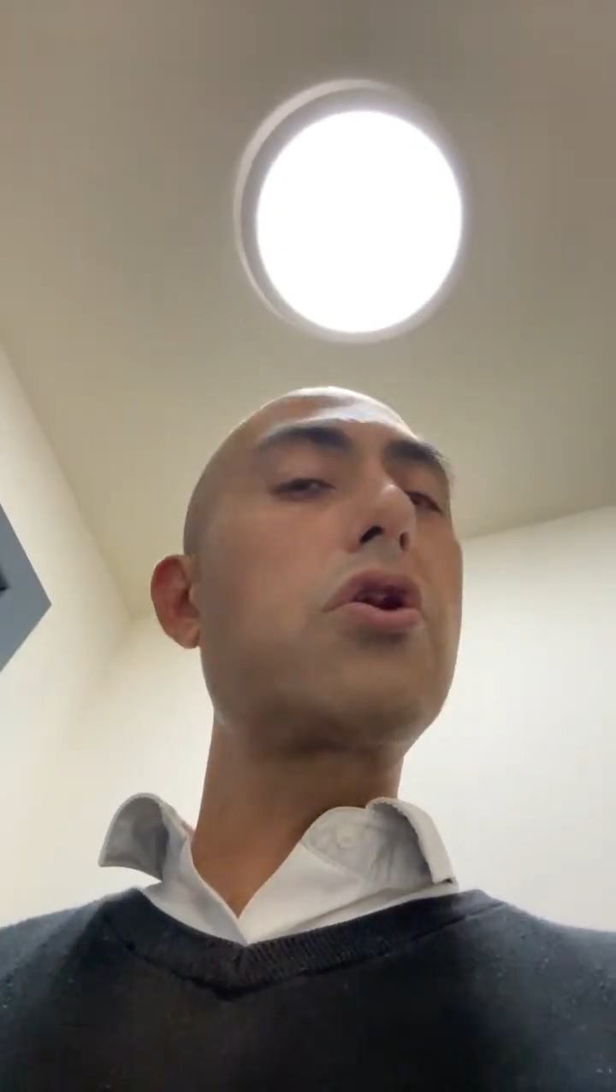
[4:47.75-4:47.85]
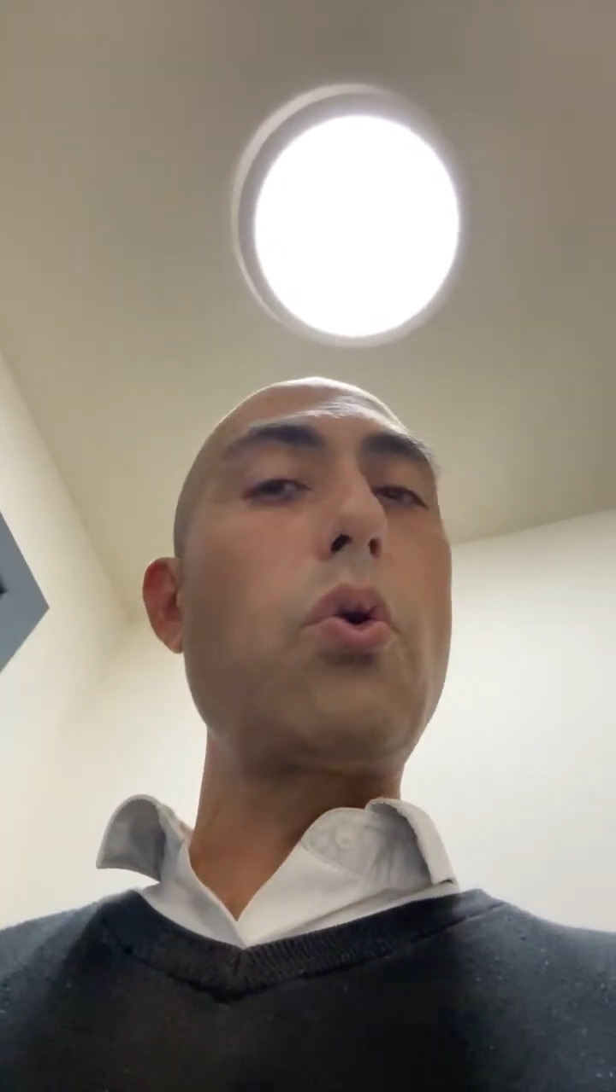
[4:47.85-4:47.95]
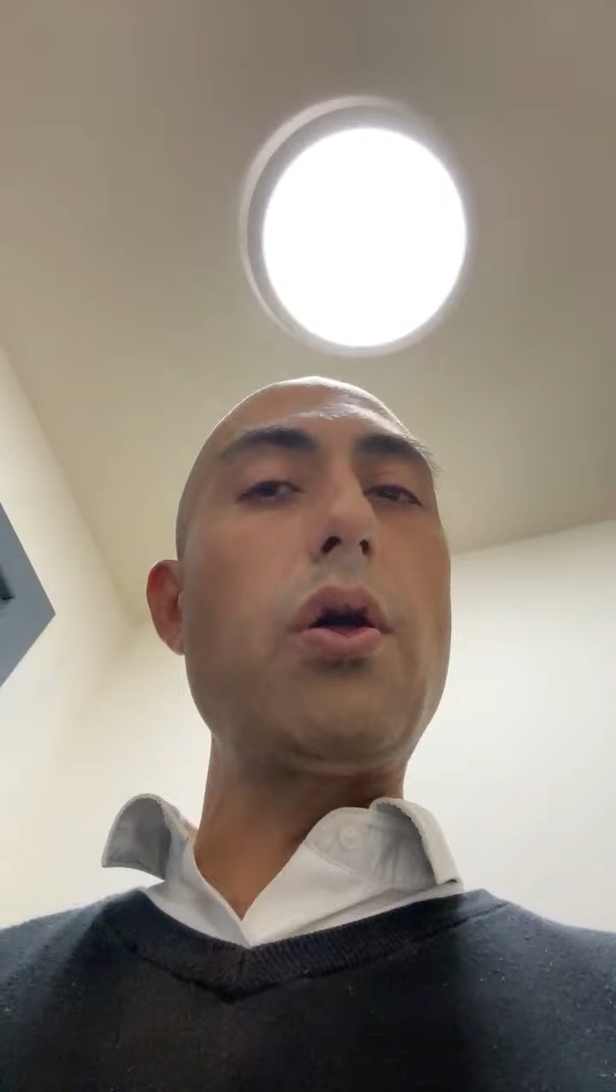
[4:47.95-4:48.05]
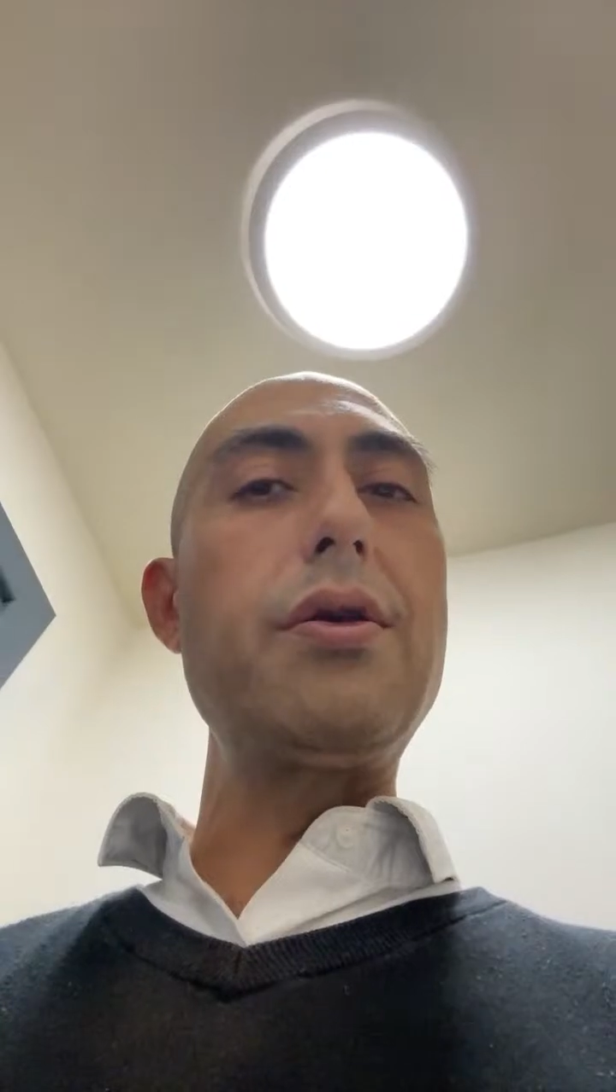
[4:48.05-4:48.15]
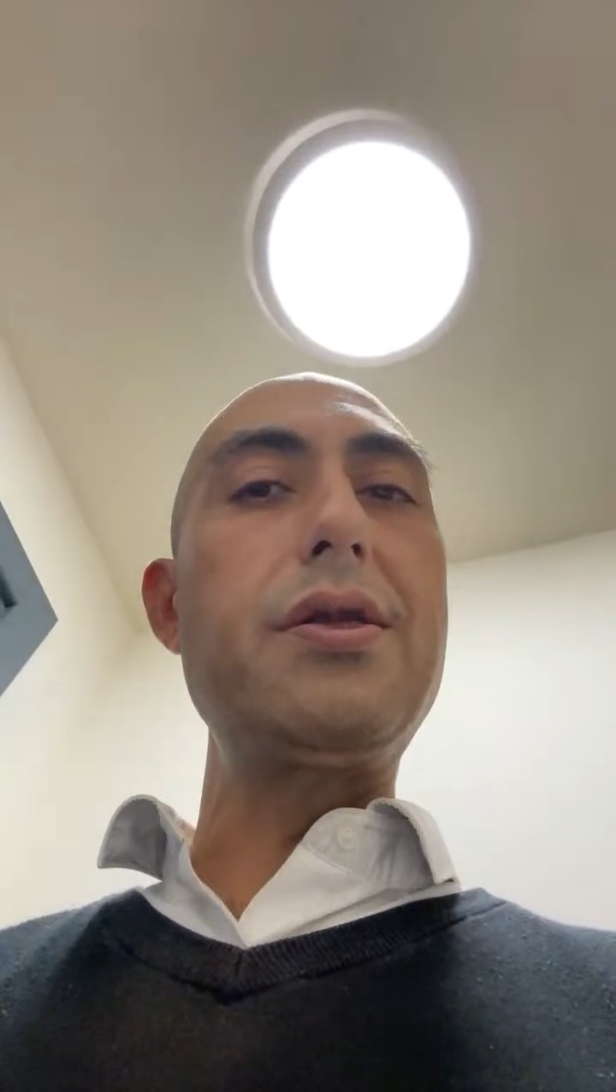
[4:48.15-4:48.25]

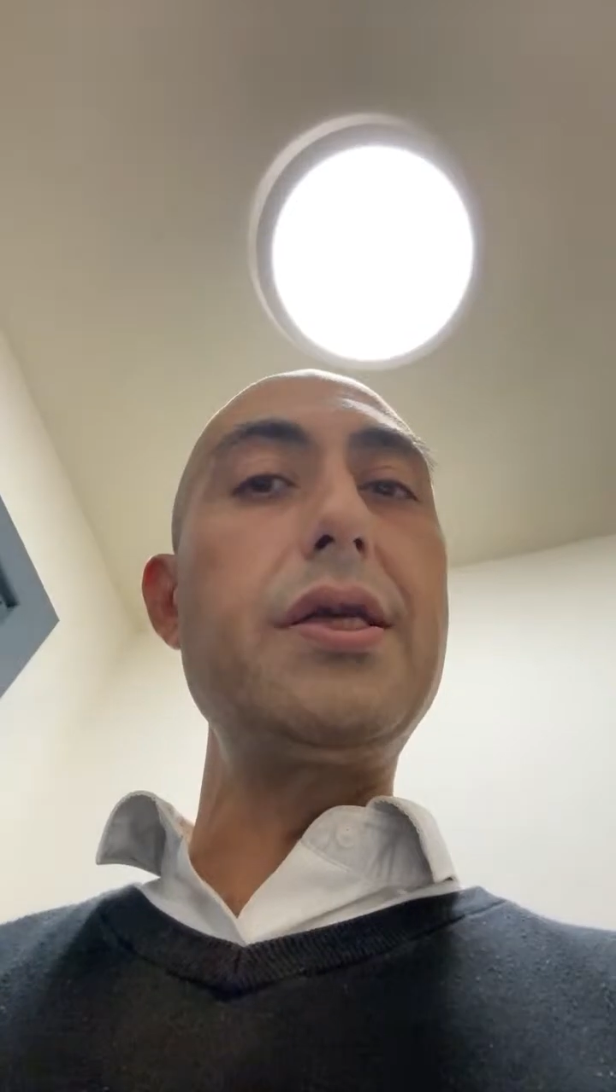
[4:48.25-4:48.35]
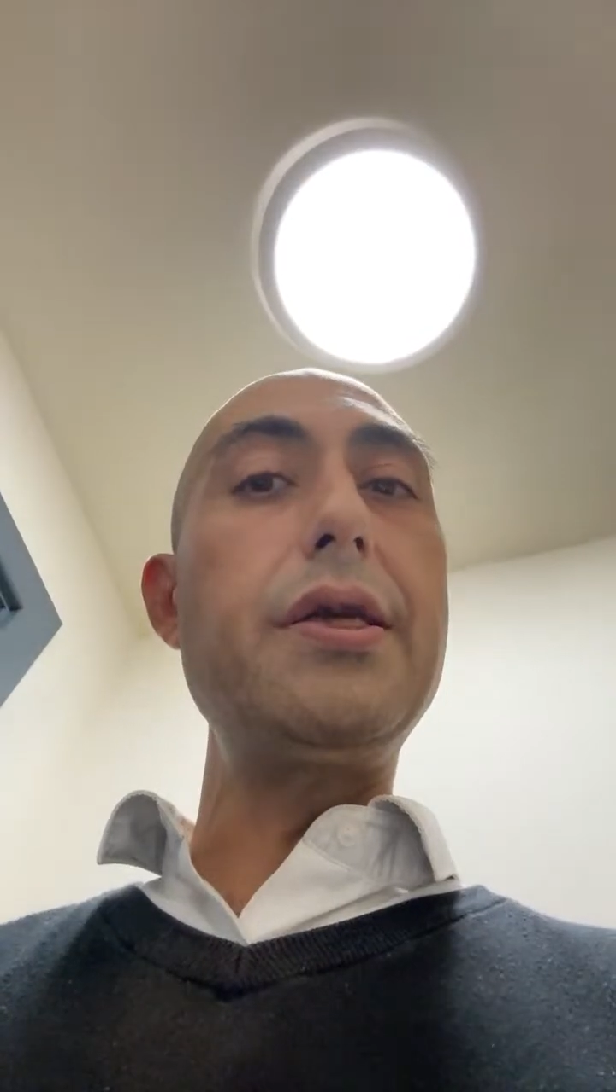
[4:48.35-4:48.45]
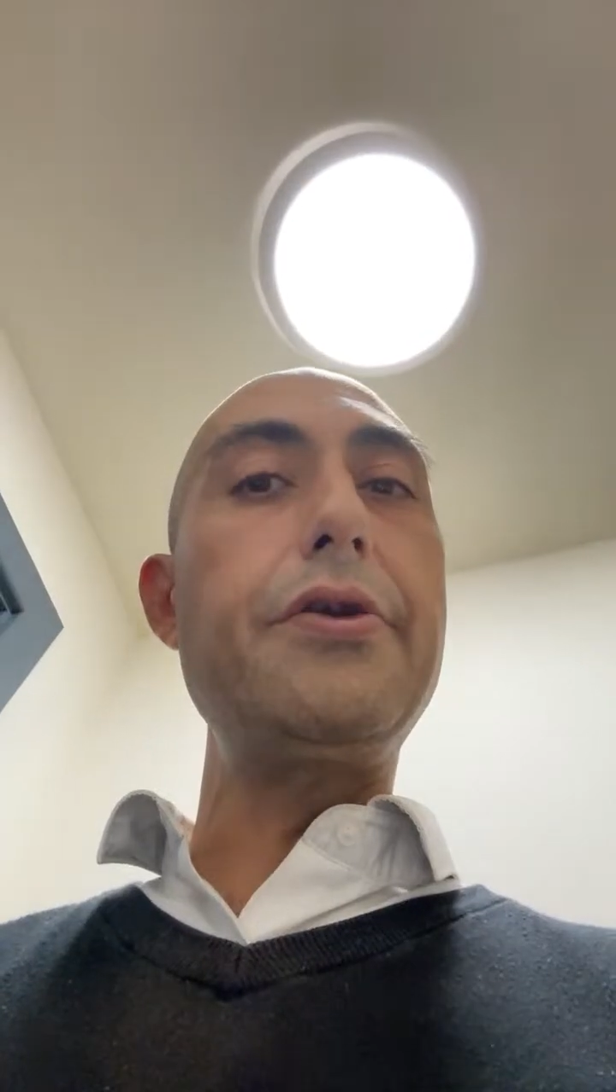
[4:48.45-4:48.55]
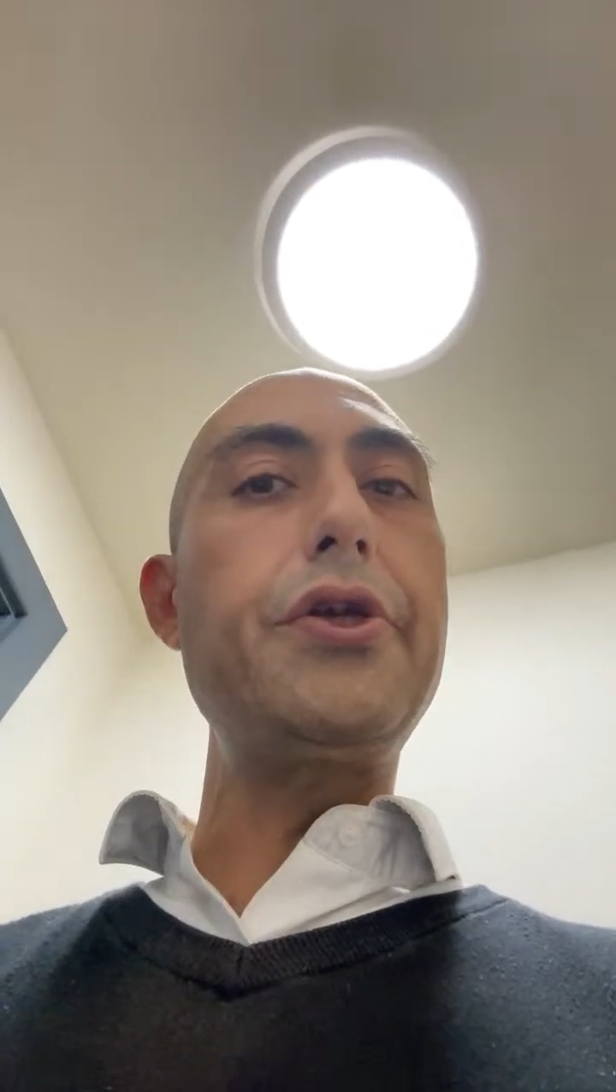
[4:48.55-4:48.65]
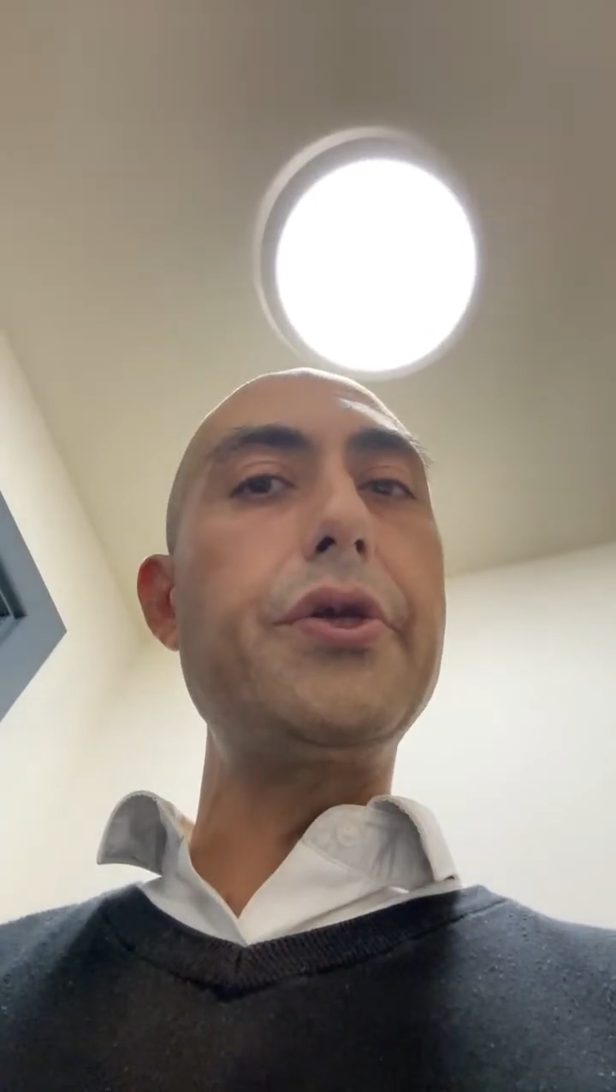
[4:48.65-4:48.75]

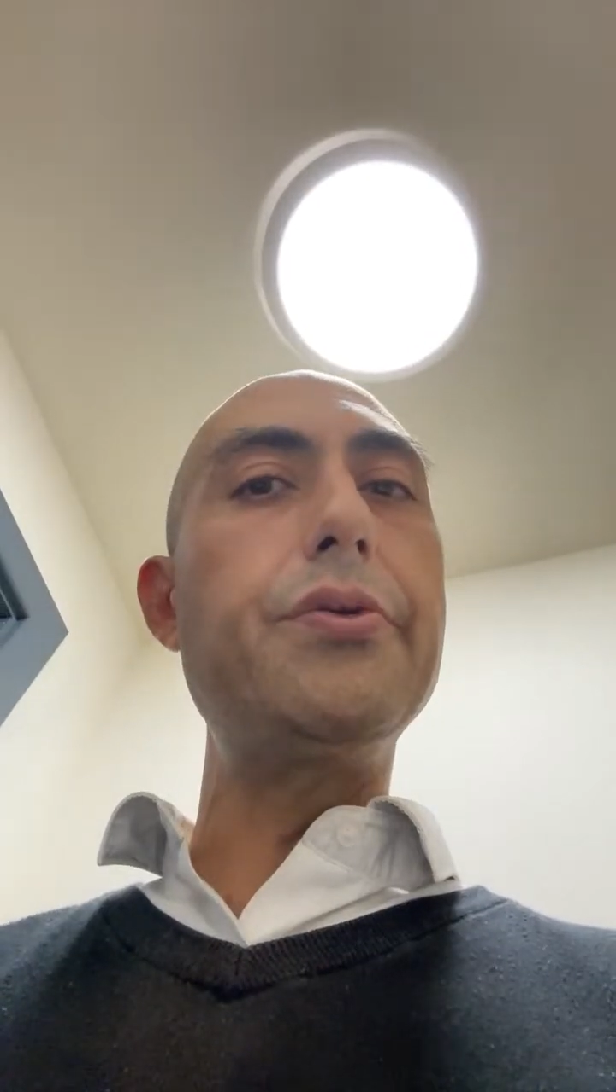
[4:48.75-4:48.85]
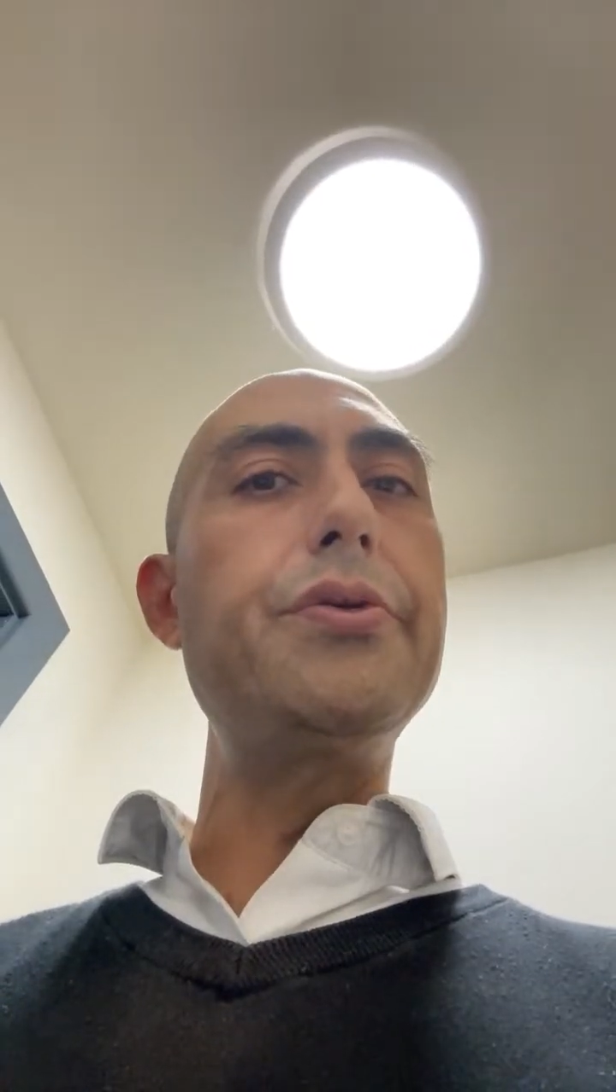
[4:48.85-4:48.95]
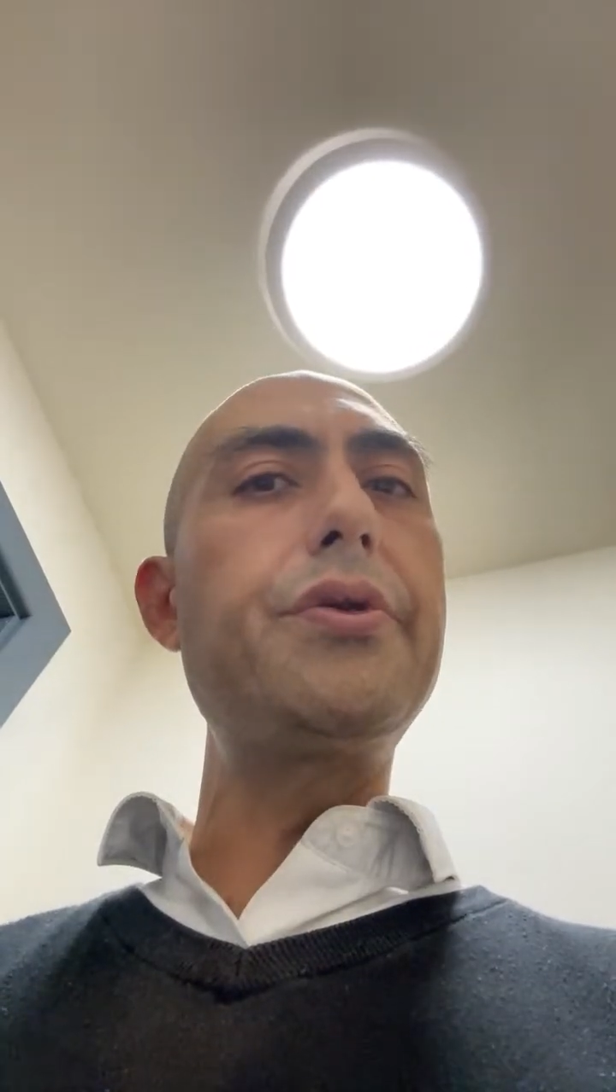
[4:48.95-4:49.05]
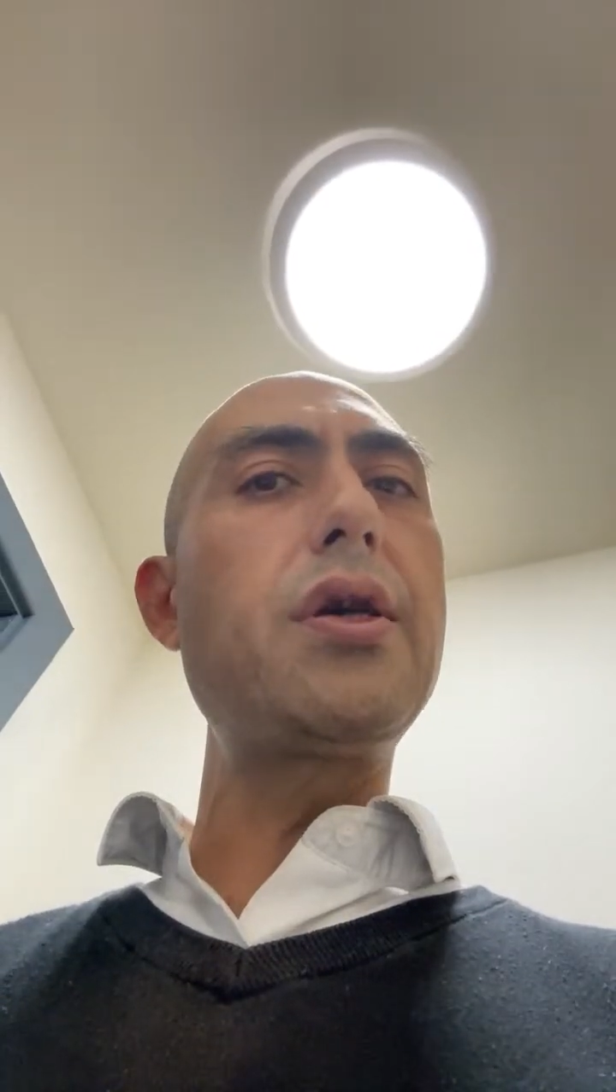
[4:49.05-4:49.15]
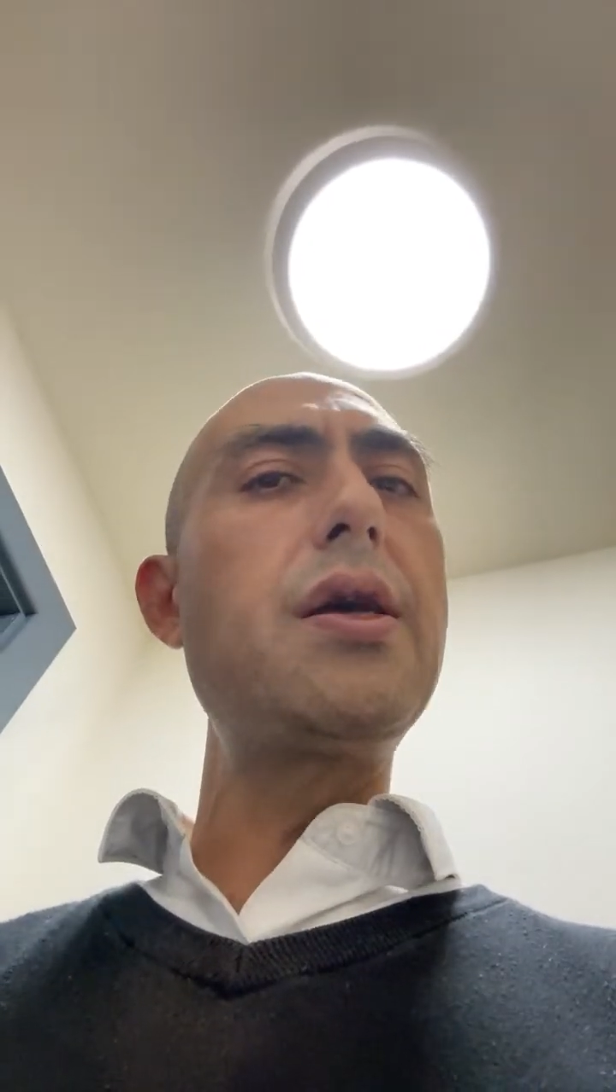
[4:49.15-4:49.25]
equality
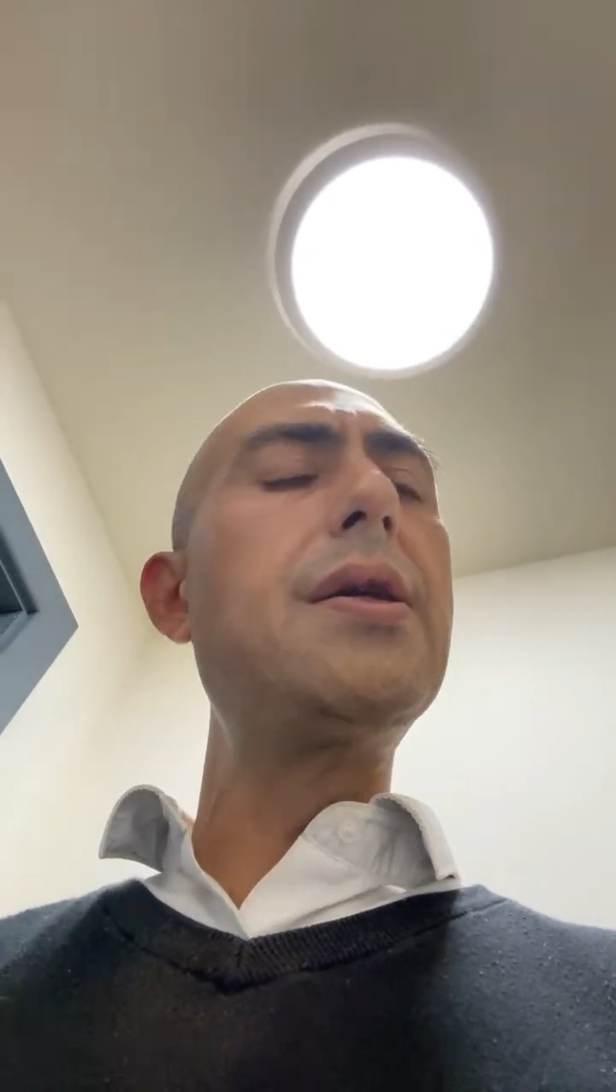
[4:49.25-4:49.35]
issues,